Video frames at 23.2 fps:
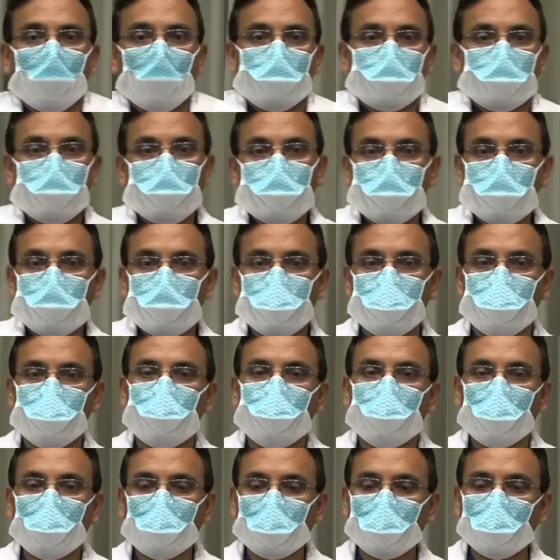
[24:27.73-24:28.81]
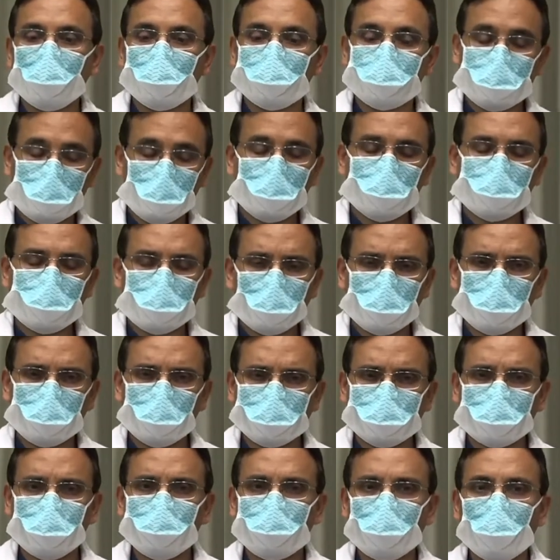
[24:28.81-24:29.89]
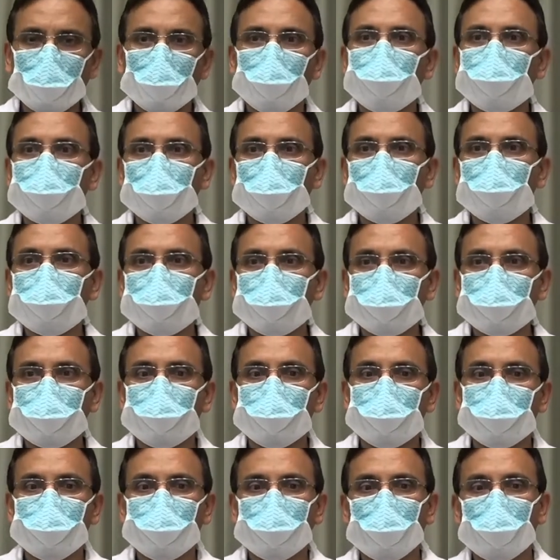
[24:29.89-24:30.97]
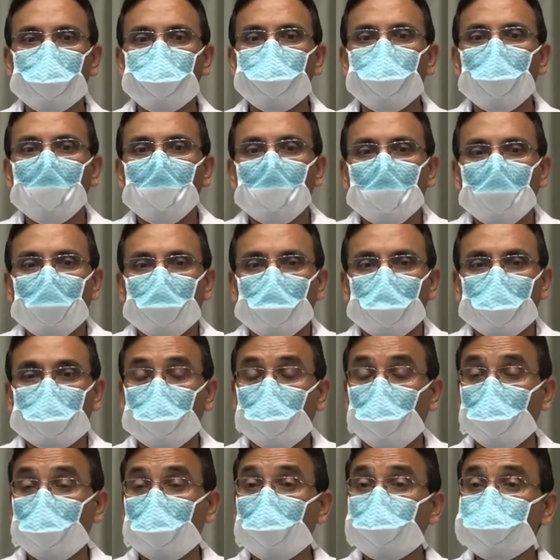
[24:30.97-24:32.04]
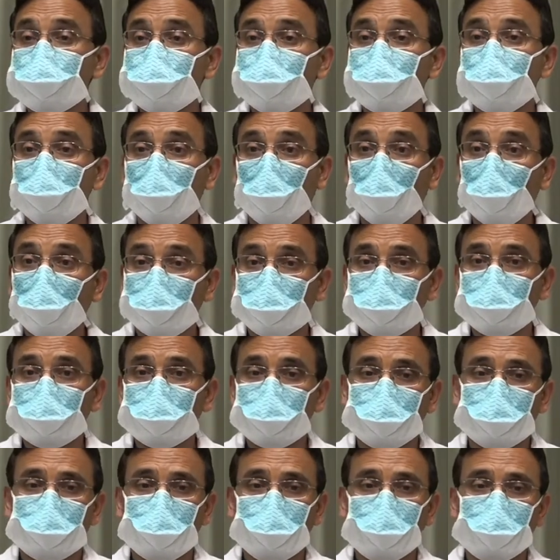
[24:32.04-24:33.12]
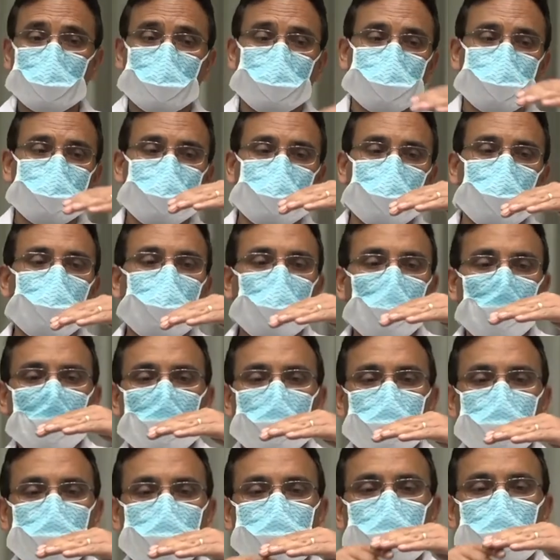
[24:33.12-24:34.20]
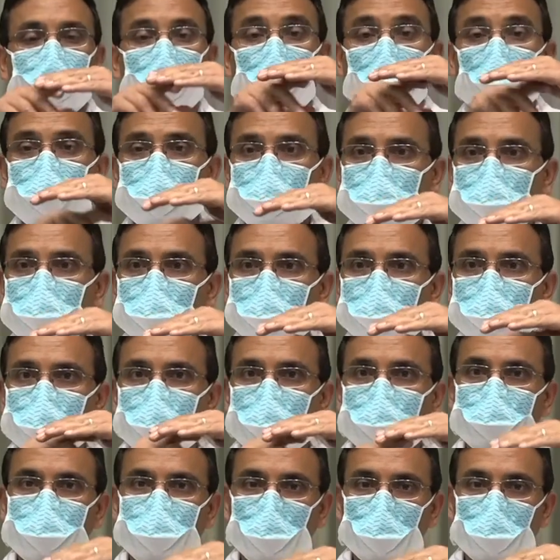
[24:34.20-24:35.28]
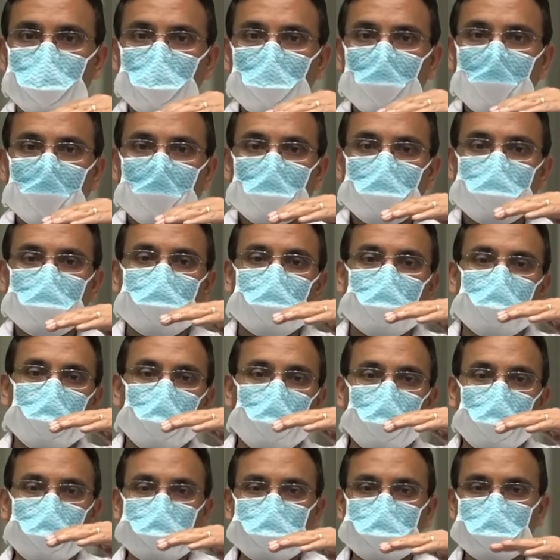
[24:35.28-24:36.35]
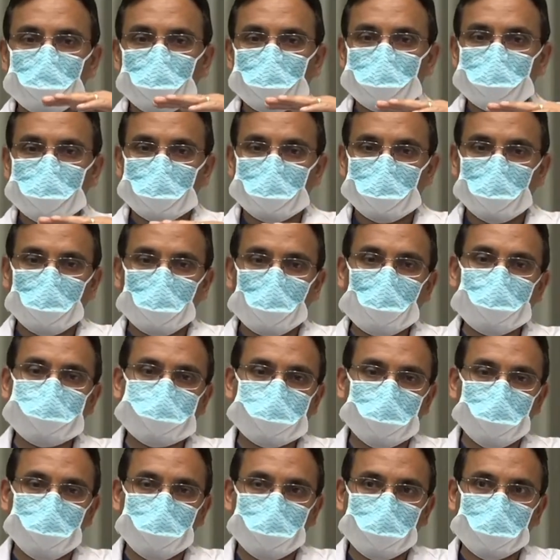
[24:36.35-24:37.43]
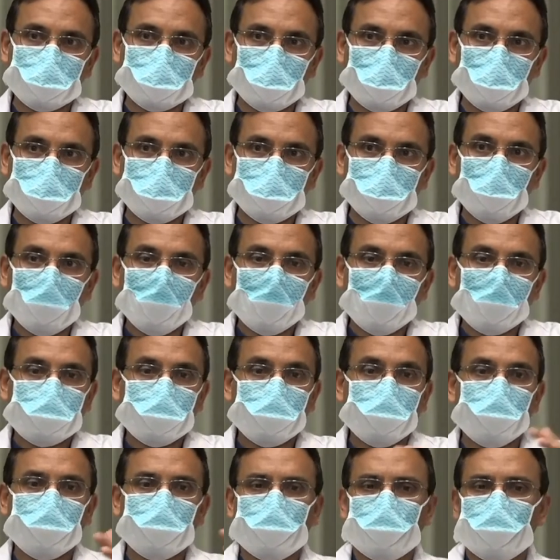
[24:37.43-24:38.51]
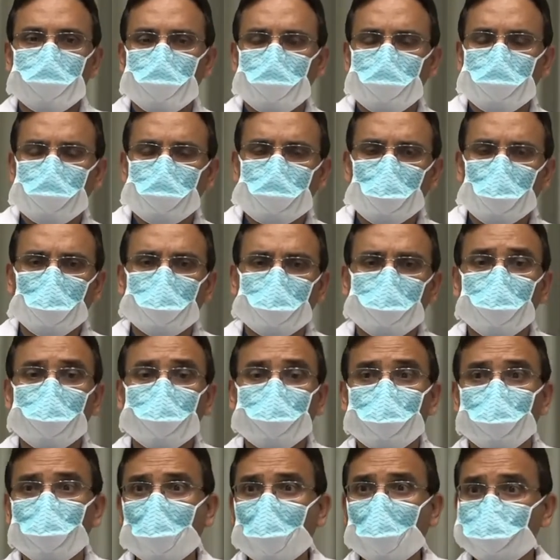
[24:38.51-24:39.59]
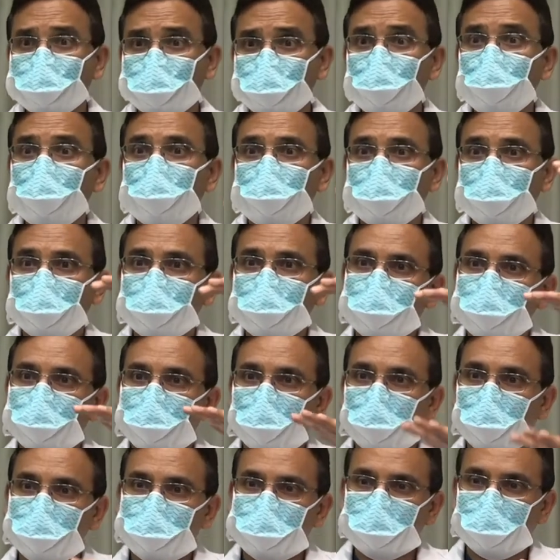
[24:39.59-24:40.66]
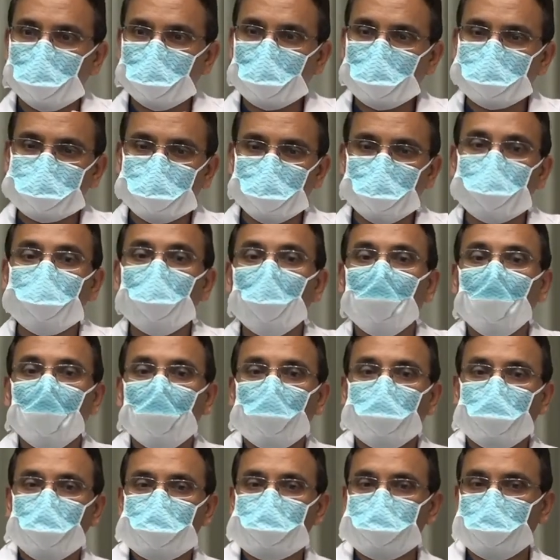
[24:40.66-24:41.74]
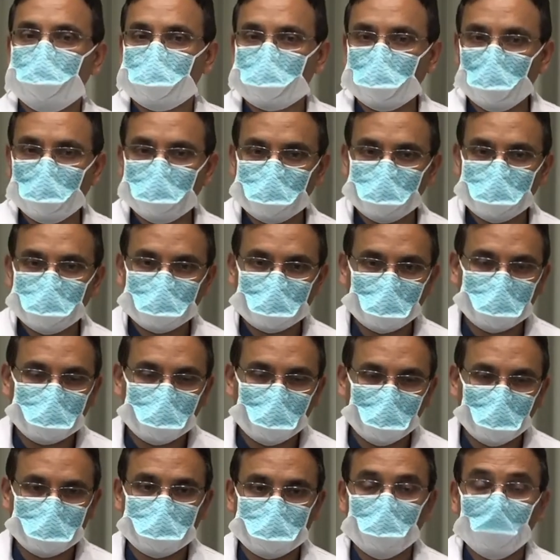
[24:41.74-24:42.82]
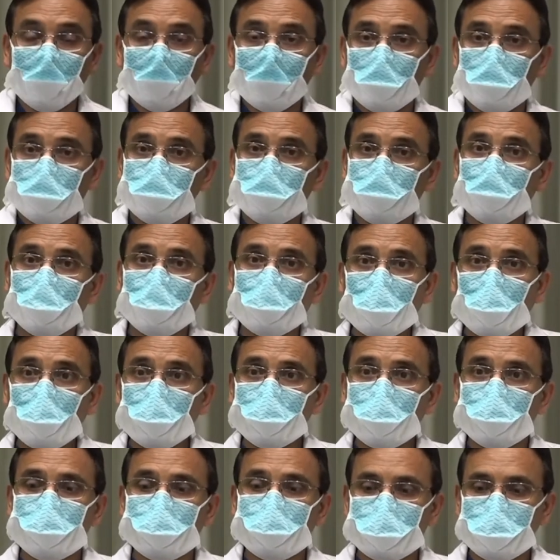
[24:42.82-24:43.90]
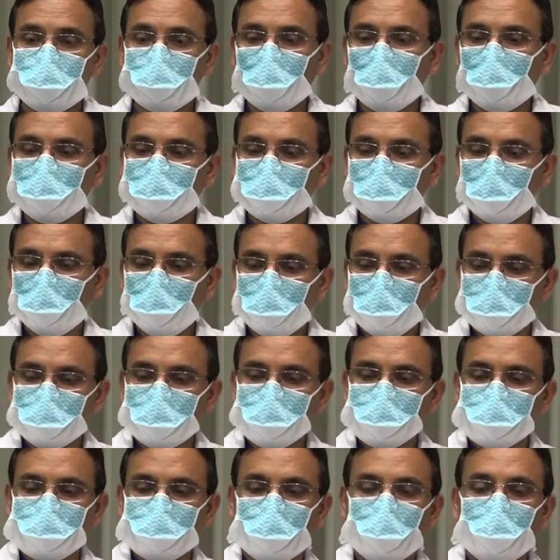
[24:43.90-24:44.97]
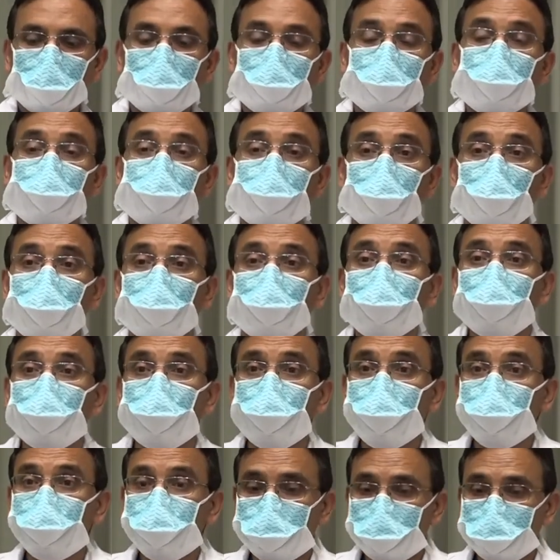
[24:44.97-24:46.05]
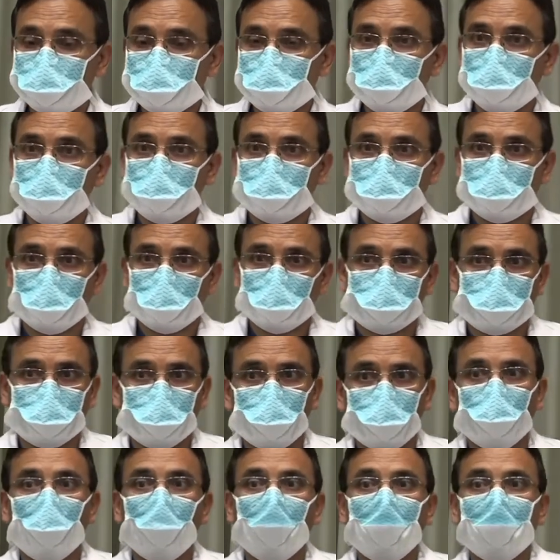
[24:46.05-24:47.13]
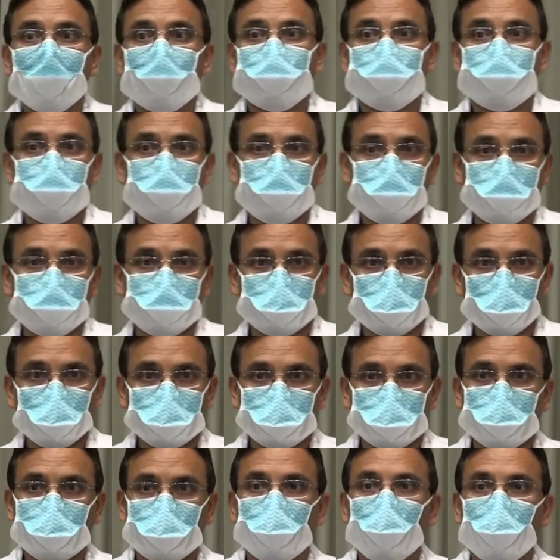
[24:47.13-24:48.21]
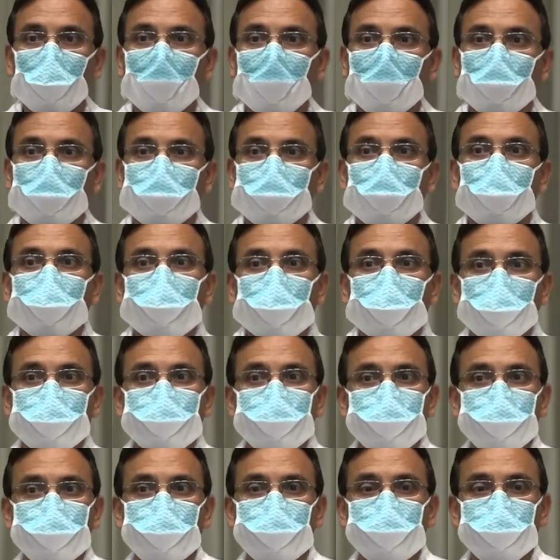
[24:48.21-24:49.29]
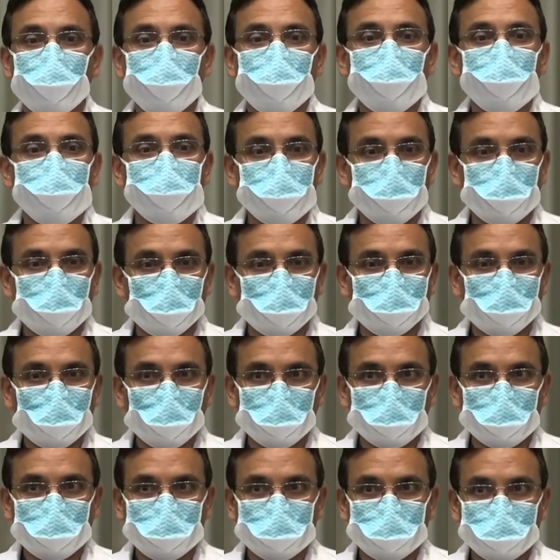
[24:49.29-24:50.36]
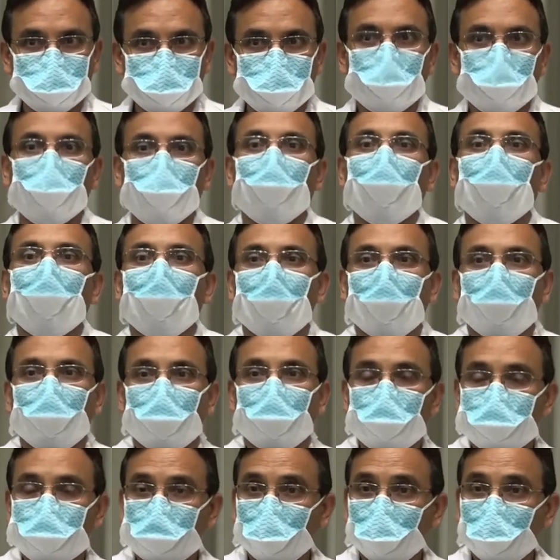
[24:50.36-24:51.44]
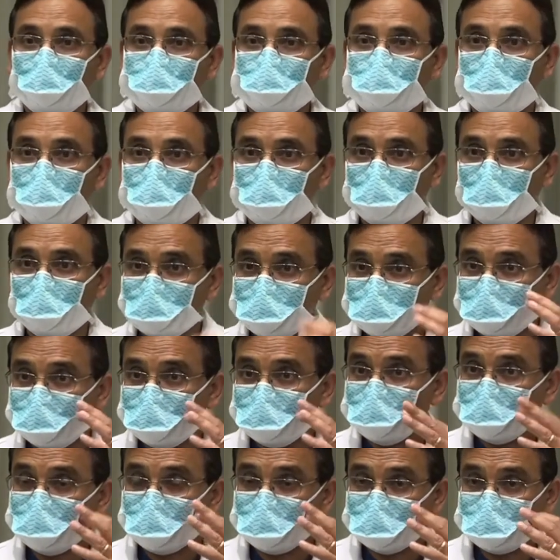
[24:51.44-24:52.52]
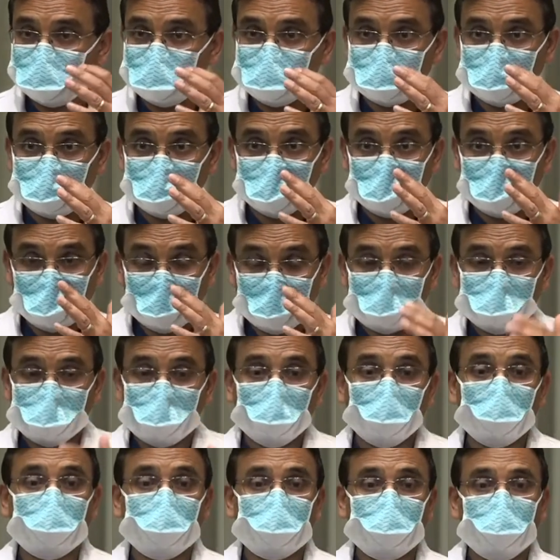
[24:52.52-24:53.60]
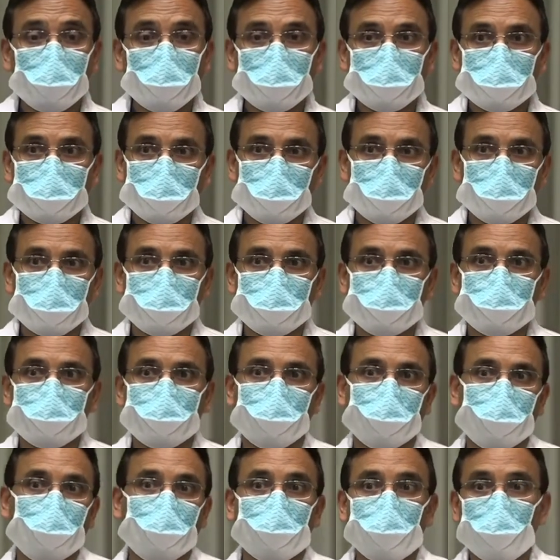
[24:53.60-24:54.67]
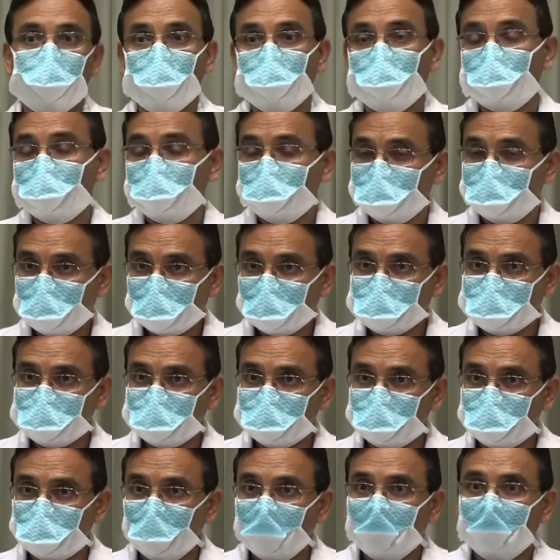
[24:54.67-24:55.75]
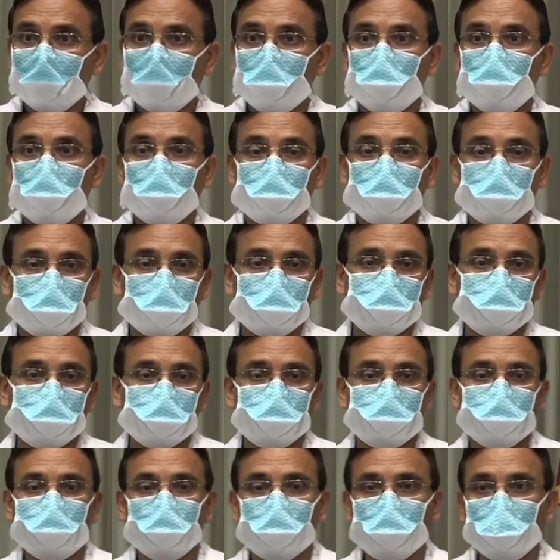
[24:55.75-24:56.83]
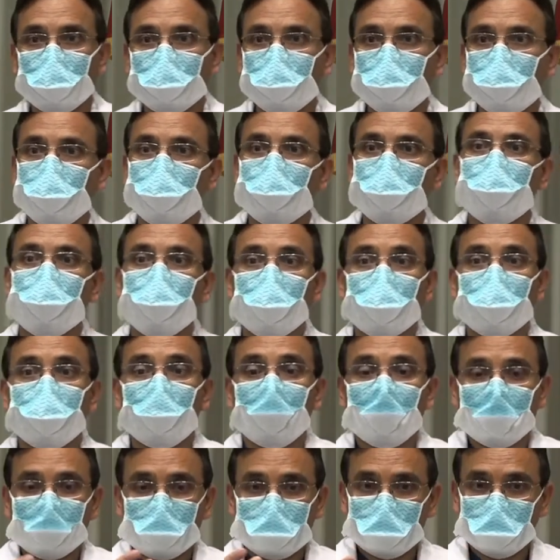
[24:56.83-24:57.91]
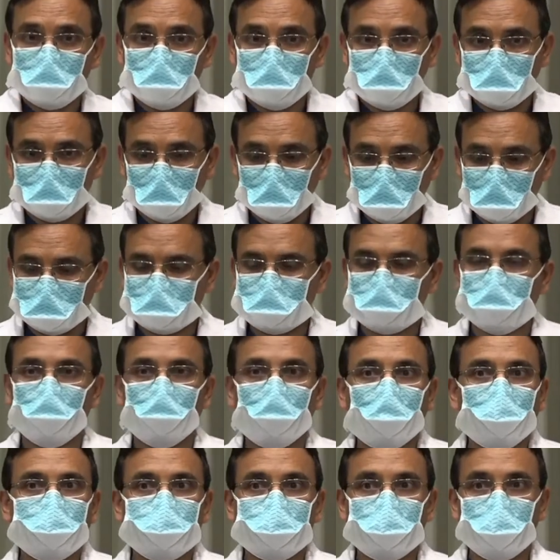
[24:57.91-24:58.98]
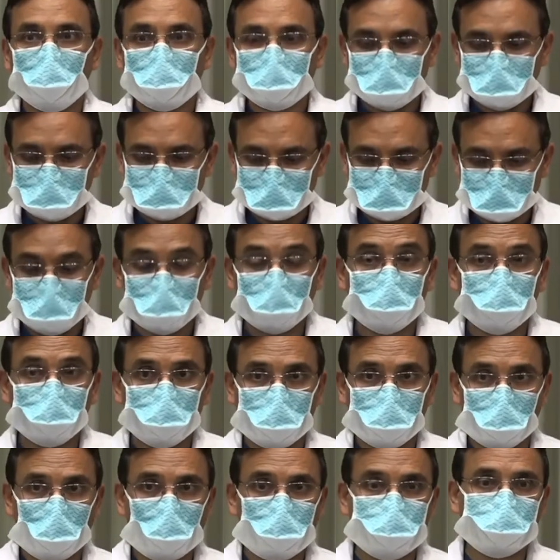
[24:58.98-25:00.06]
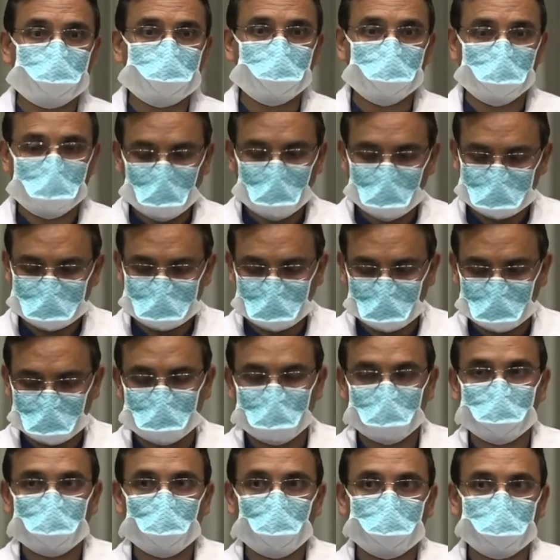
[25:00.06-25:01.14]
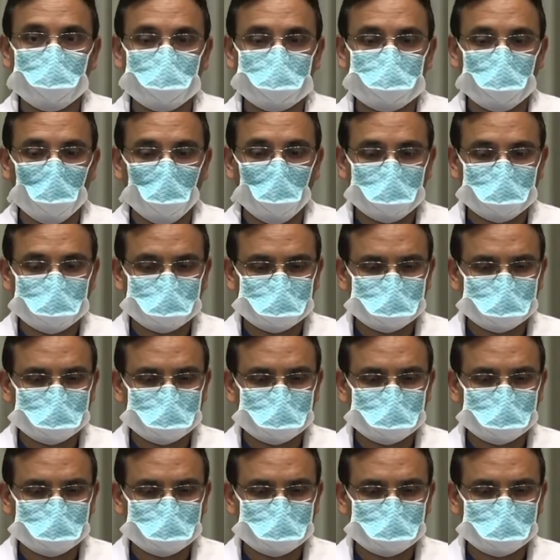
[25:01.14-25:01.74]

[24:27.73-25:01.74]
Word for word: You have diabetics have a higher tendency to develop collapse of the arch. So if you look at the foot, there's an arch to the foot, and that arch tends to collapse over time. So when when we talk about flat feet, that's the arch collapsing much more common in diabetics. And when that happens, you have areas that aren't normally used to seeing pressure, seeing pressure, and that causes those areas to break down. And if you have poor blood sugar control, that increases the likelihood of infection. It increases the likelihood that the arch collapse and all these, the neuropathy and all these other things happen as well.